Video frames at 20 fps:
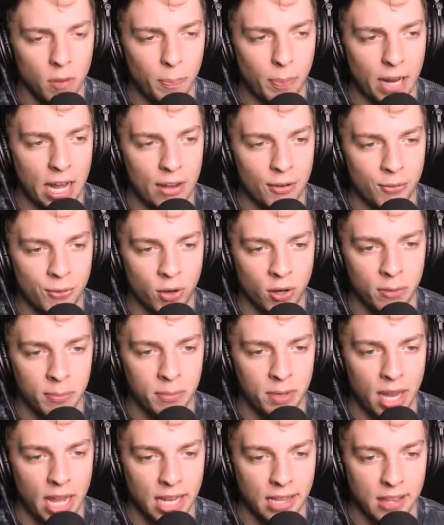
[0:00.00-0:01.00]
a platform
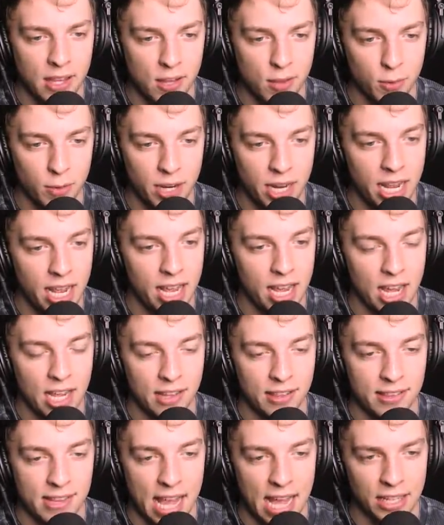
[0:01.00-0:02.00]
like this one here
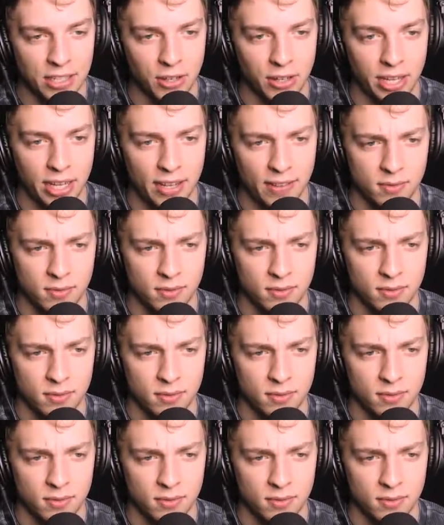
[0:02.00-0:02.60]
and stand on it.